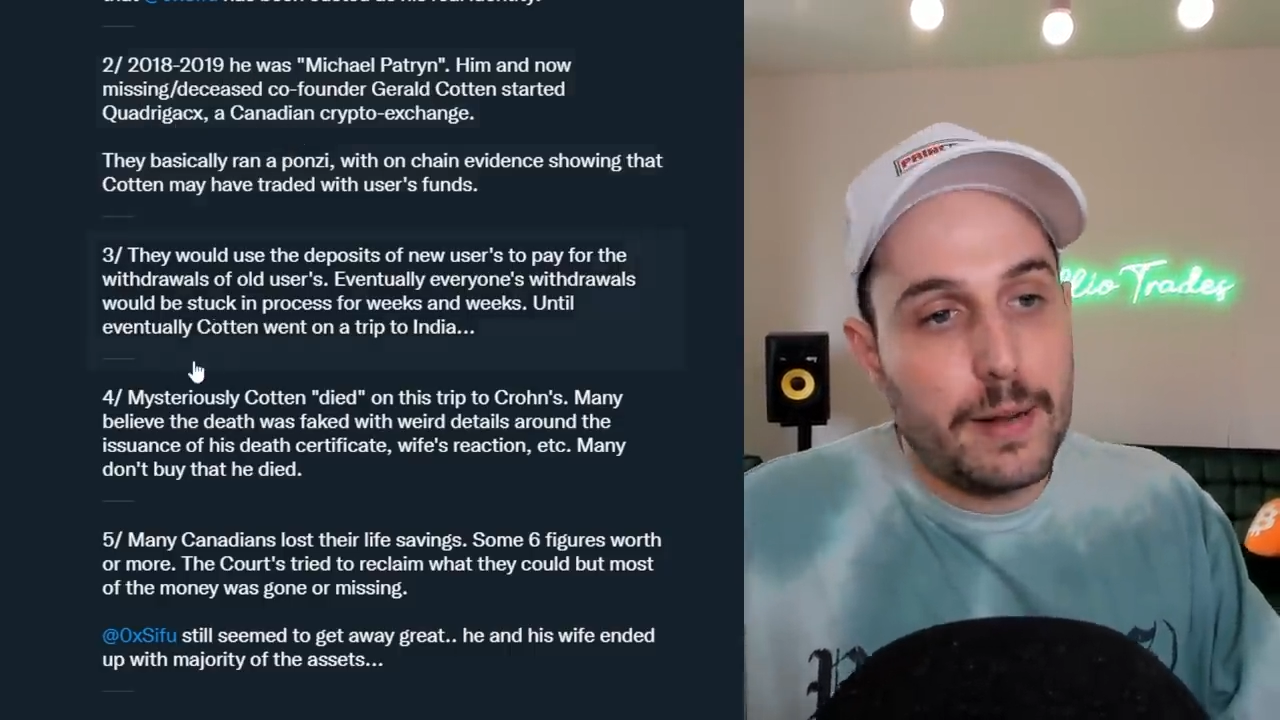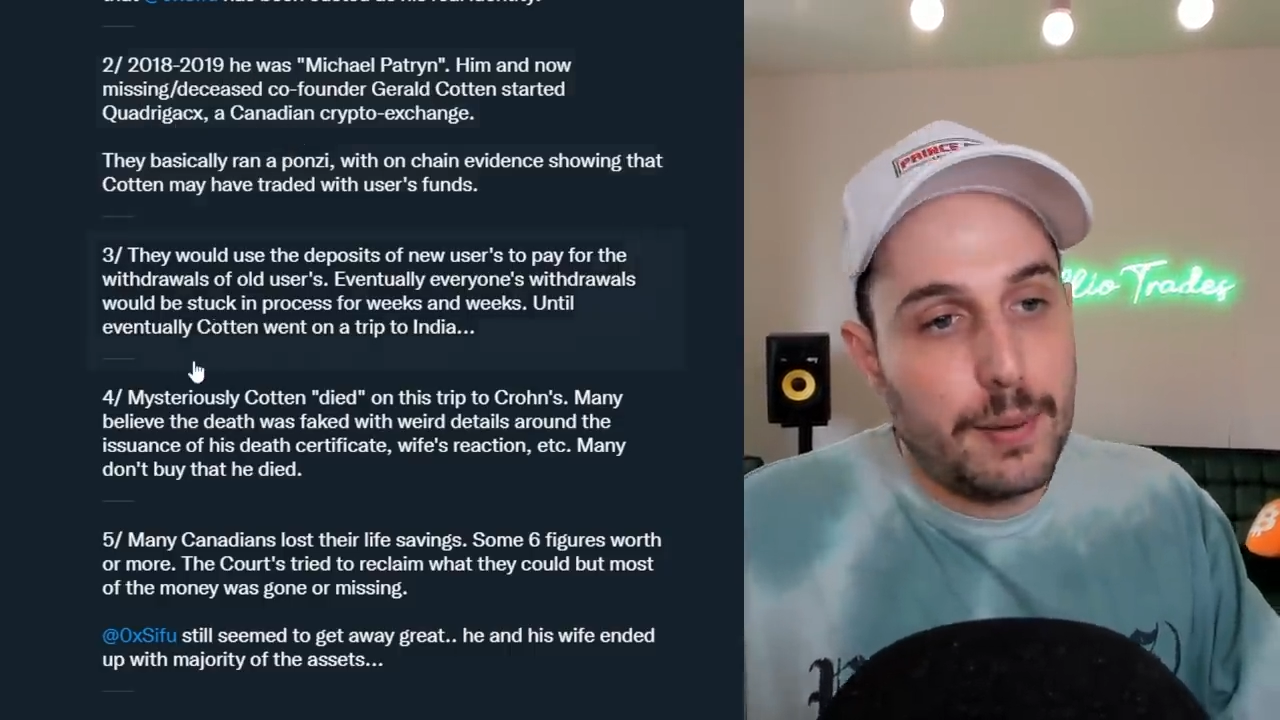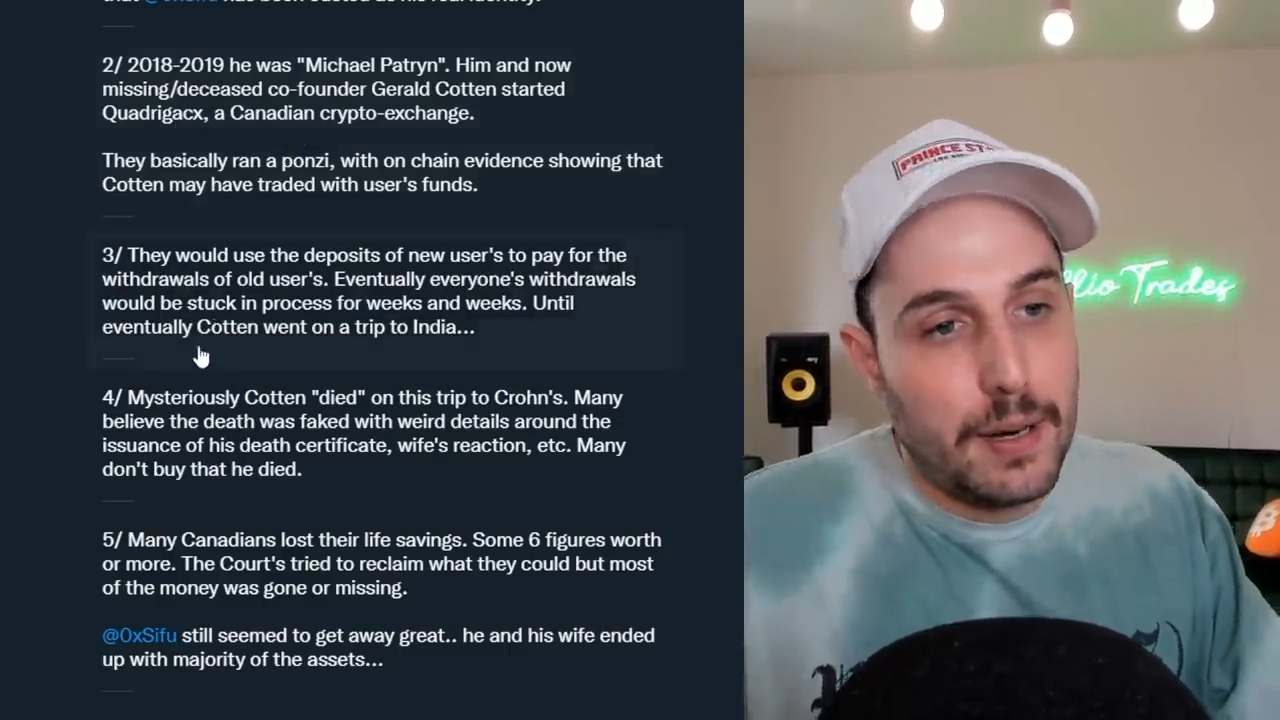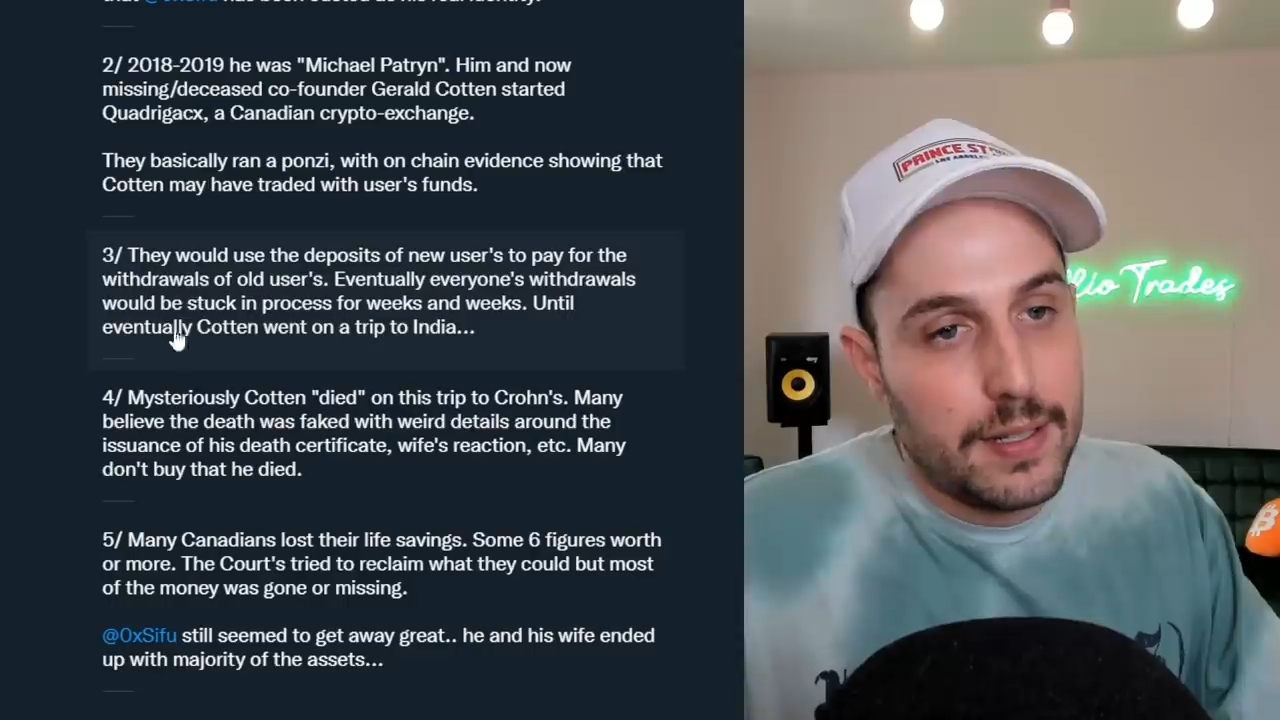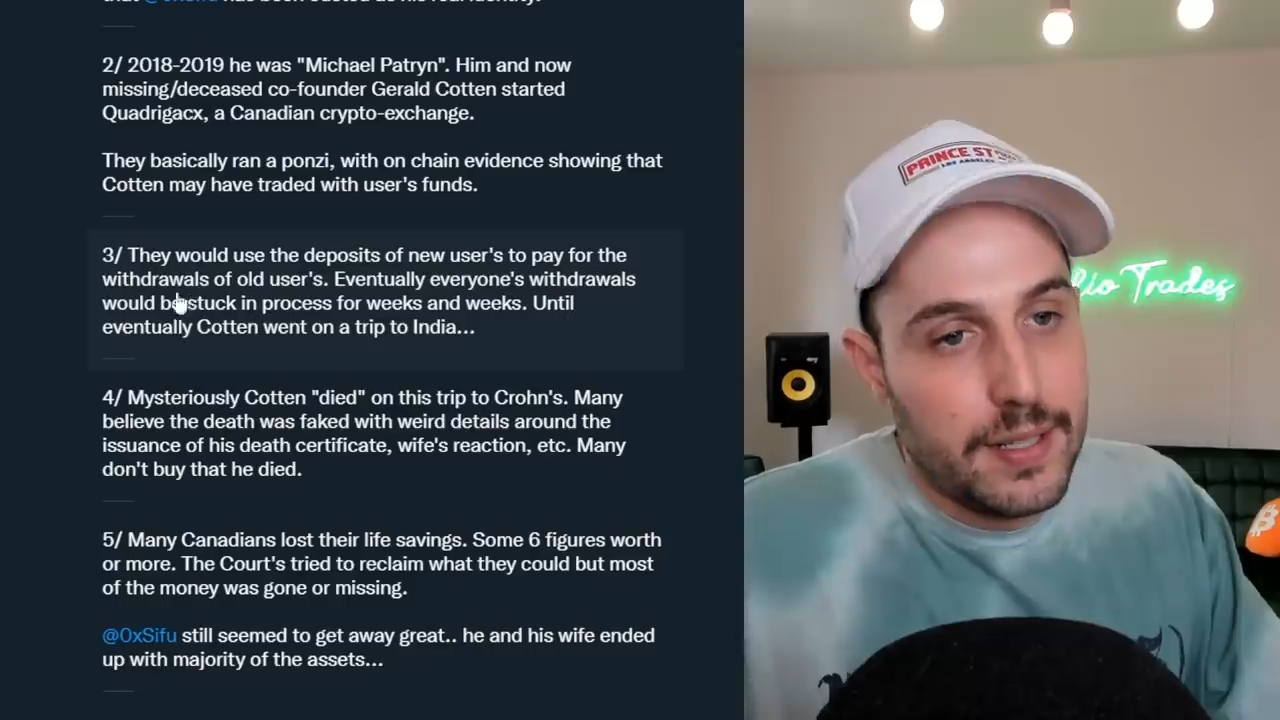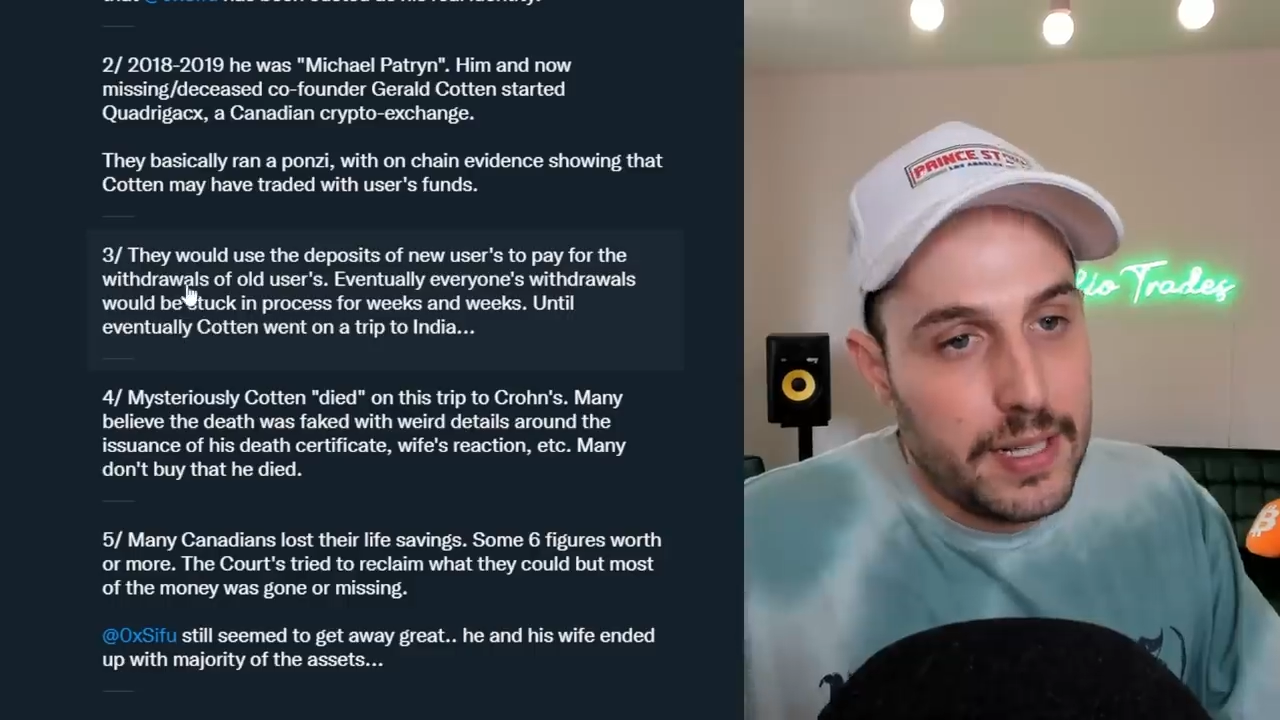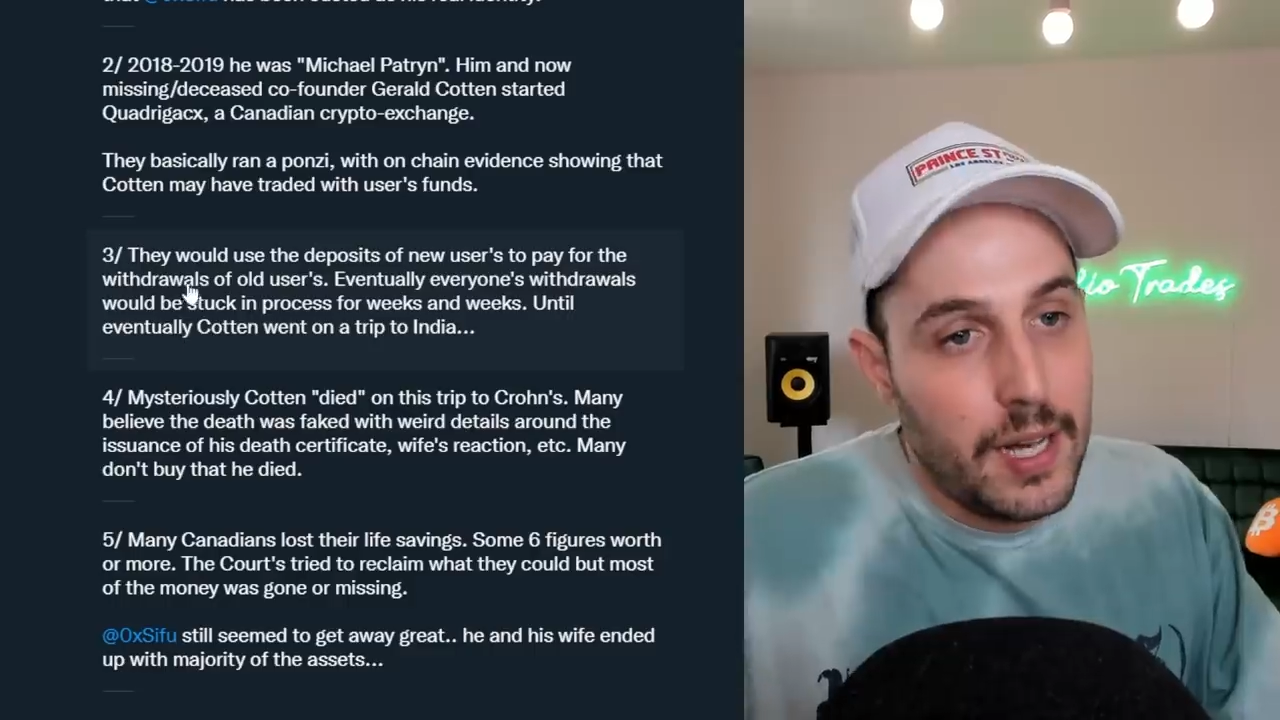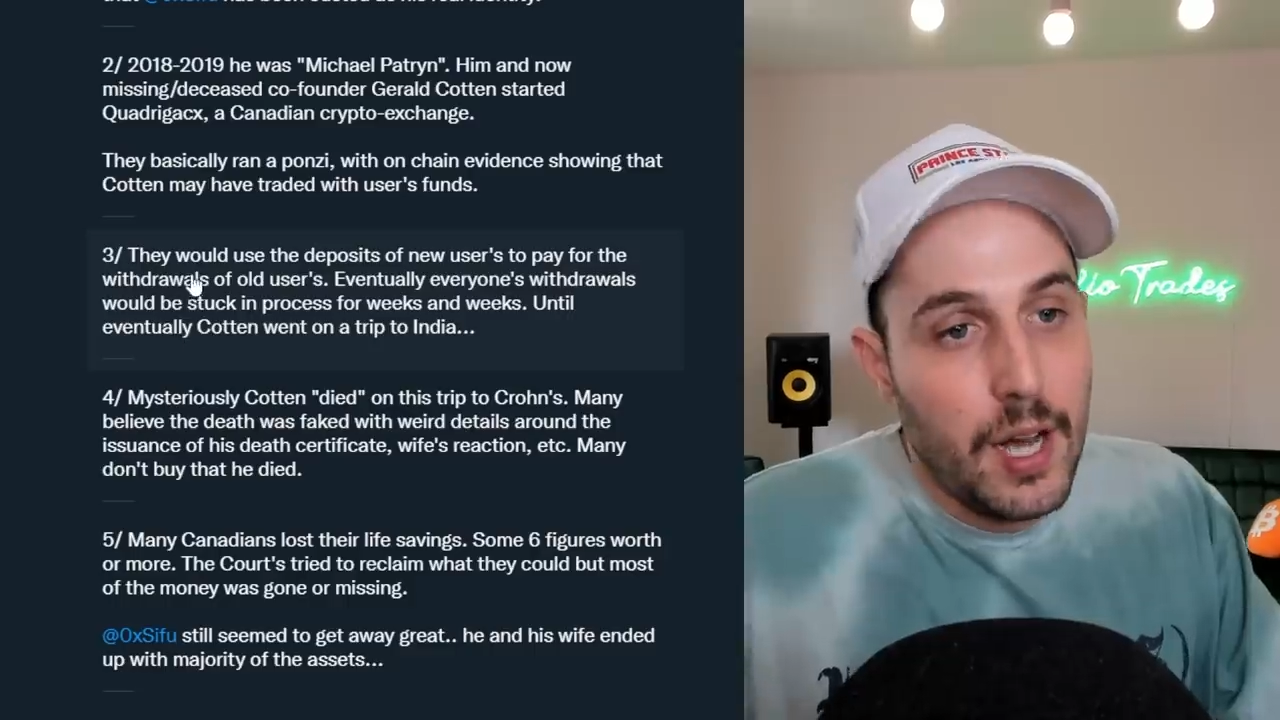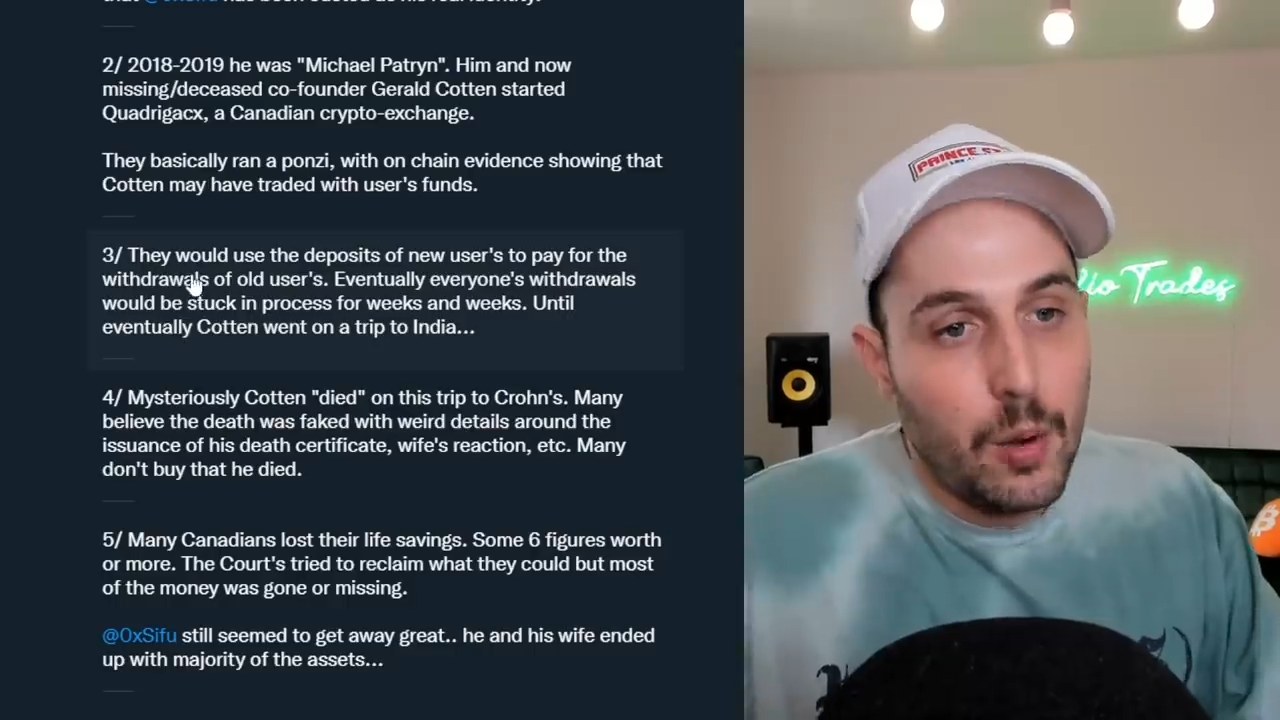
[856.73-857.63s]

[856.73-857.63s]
a Ponzi